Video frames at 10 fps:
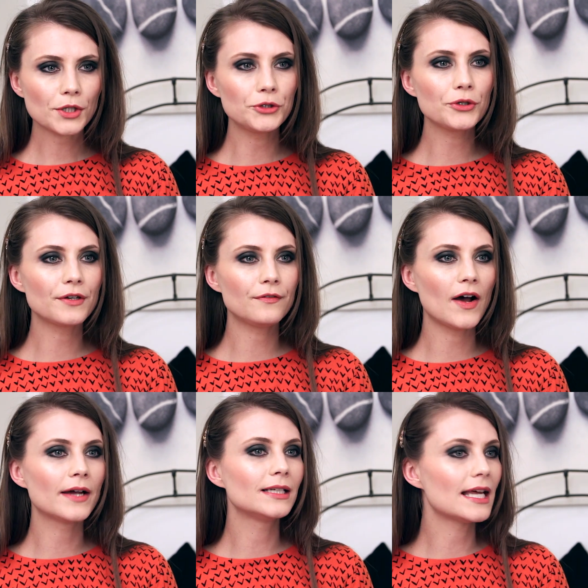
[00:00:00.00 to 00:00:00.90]
You can
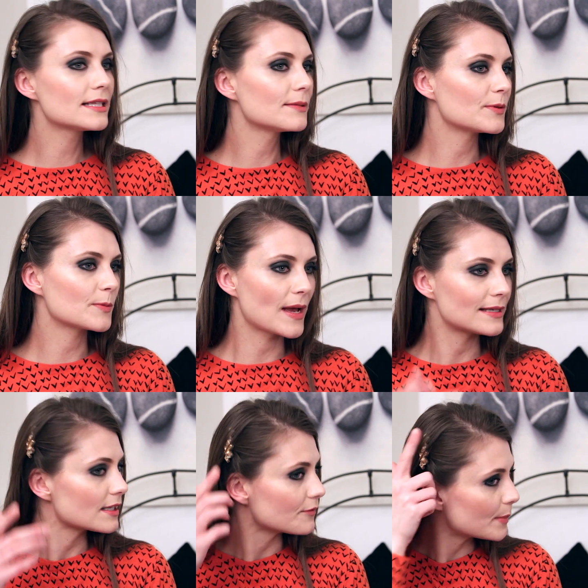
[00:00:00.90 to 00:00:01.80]
find less
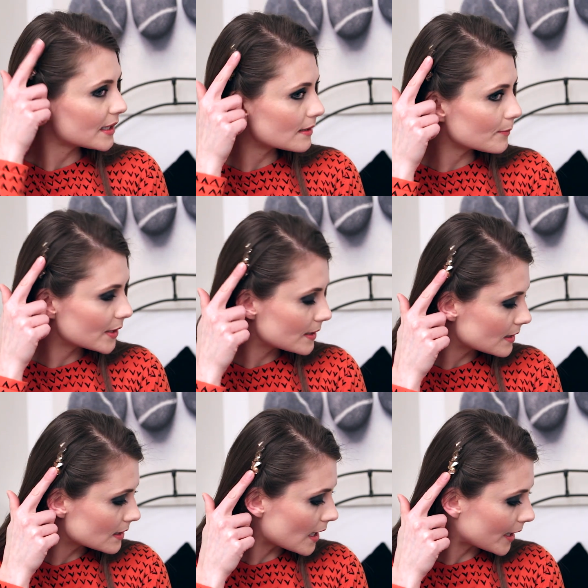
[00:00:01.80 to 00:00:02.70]
expensive
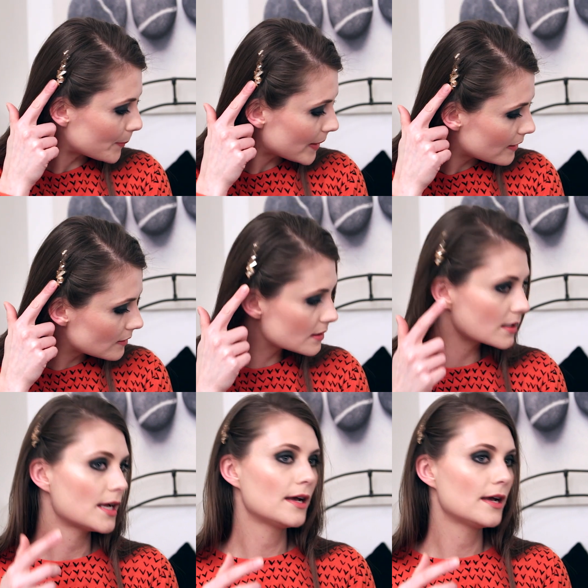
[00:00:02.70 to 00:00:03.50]
pieces like pins